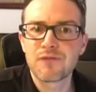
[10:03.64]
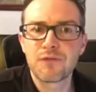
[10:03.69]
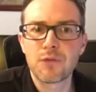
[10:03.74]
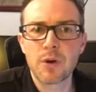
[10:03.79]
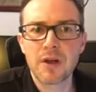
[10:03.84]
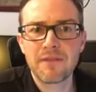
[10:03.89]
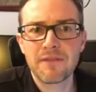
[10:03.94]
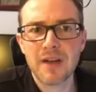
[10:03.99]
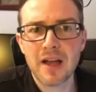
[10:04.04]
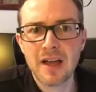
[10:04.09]

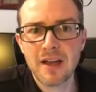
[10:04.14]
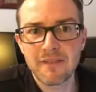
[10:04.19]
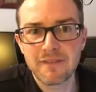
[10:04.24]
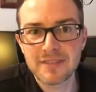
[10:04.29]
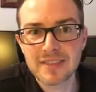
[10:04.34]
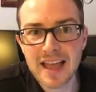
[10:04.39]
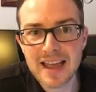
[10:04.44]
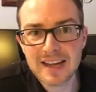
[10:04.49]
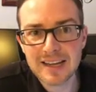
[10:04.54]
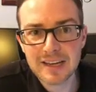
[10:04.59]

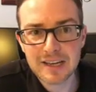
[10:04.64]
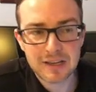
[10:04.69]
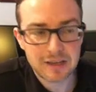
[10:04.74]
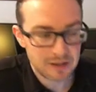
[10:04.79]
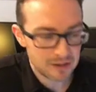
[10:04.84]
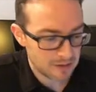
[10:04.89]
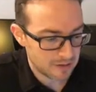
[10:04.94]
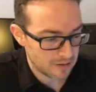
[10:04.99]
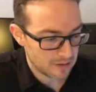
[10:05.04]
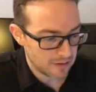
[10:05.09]
45.90.
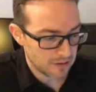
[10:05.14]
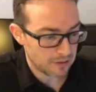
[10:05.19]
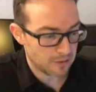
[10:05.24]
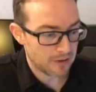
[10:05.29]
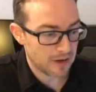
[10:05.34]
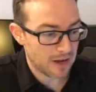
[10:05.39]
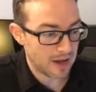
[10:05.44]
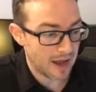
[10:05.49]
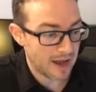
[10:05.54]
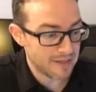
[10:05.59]

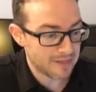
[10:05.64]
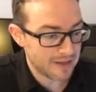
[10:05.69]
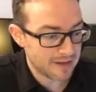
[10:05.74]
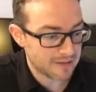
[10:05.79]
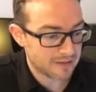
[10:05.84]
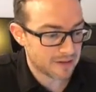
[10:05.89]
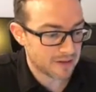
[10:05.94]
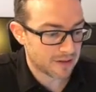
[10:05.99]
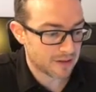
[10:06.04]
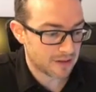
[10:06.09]
I
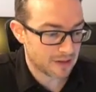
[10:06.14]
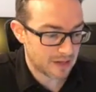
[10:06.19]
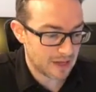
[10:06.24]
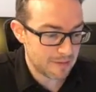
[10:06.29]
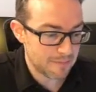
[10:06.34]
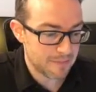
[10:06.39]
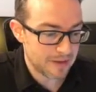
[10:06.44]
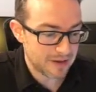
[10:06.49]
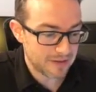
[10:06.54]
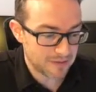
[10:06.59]
like to
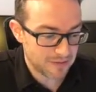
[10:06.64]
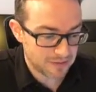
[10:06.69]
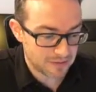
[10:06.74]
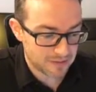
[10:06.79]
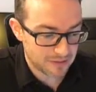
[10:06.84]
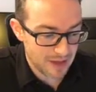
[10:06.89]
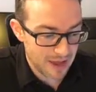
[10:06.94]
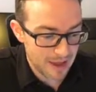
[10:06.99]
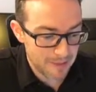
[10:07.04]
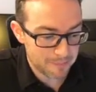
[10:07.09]
keep my
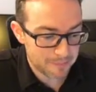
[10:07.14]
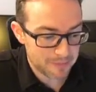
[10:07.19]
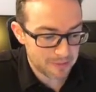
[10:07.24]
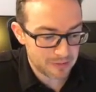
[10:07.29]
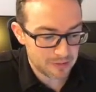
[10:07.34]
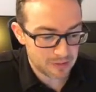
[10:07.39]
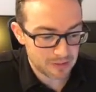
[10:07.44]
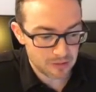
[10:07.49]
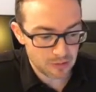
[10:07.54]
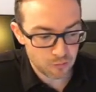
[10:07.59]
stop
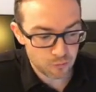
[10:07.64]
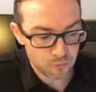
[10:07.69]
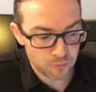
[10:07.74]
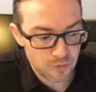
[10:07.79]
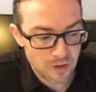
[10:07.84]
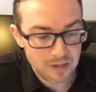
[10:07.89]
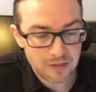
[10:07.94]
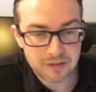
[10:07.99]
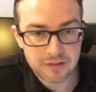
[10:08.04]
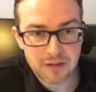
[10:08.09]

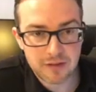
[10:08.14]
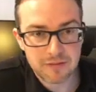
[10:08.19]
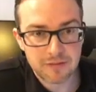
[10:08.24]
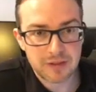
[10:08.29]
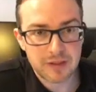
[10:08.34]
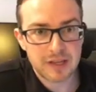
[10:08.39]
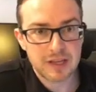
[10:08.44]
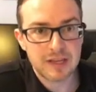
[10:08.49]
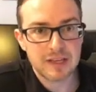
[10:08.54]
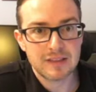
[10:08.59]

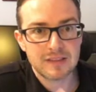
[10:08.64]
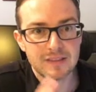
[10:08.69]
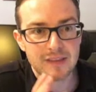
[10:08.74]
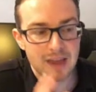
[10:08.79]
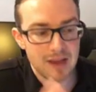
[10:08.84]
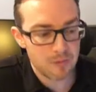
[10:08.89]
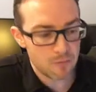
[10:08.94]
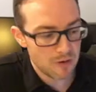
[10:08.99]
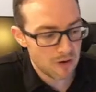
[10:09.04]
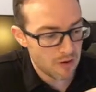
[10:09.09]
relatively
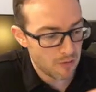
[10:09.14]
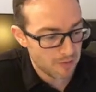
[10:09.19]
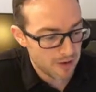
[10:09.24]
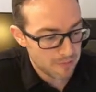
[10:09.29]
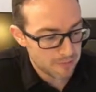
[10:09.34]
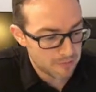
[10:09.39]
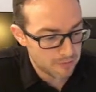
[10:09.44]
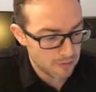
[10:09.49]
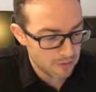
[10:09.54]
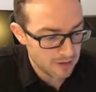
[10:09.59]
tight when
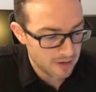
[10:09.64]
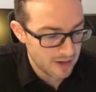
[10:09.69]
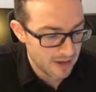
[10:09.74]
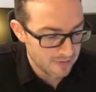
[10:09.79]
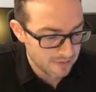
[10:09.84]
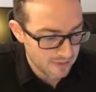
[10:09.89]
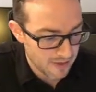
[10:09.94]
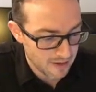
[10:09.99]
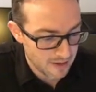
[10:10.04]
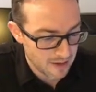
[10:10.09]
I'm looking
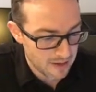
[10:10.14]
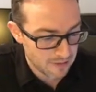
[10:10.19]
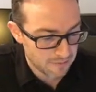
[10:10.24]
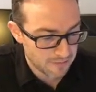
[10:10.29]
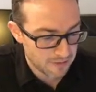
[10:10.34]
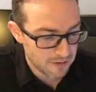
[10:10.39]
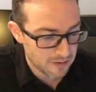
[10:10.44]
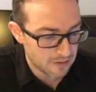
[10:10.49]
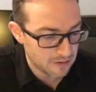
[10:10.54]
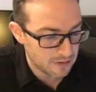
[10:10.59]
at that kind of
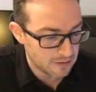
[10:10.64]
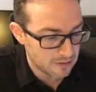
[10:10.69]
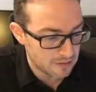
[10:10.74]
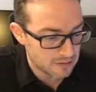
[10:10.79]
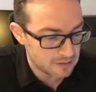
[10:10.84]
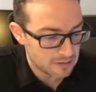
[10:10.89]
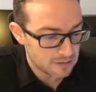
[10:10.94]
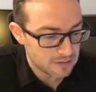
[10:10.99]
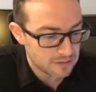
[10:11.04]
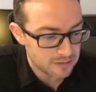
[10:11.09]

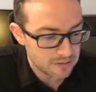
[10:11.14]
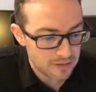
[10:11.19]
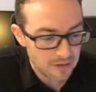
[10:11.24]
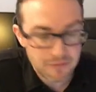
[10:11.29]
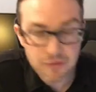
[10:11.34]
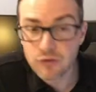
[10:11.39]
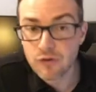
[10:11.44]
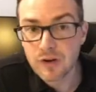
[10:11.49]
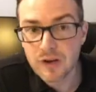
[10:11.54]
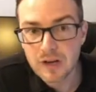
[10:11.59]

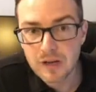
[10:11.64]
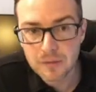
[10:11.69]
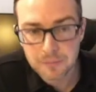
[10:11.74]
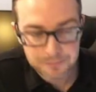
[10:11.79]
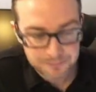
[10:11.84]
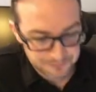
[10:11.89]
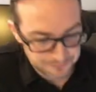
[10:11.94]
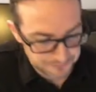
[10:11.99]
a trade.